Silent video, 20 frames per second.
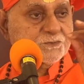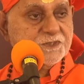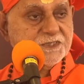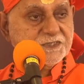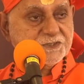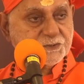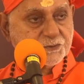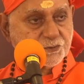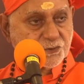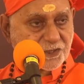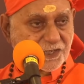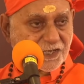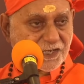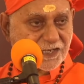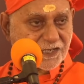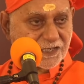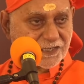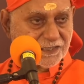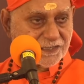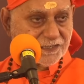towards
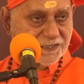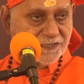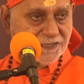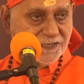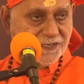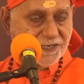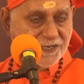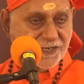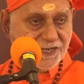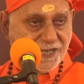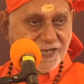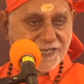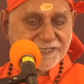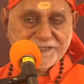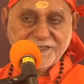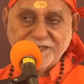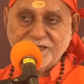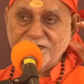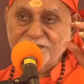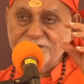sukha
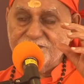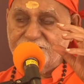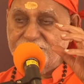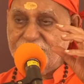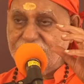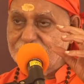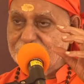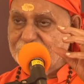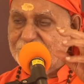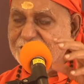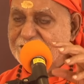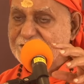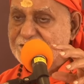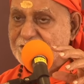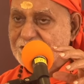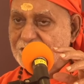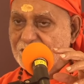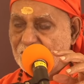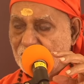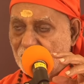and a
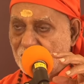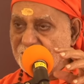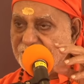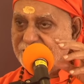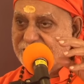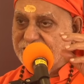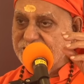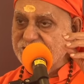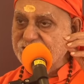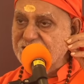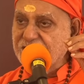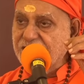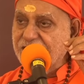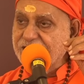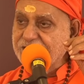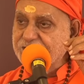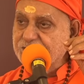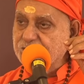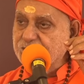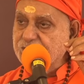resentment or
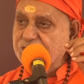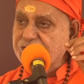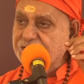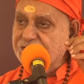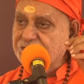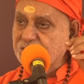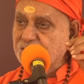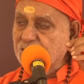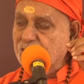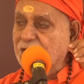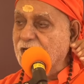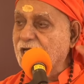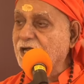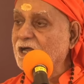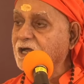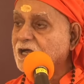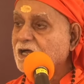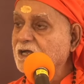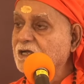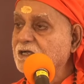dislike towards
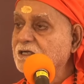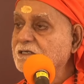dukkha.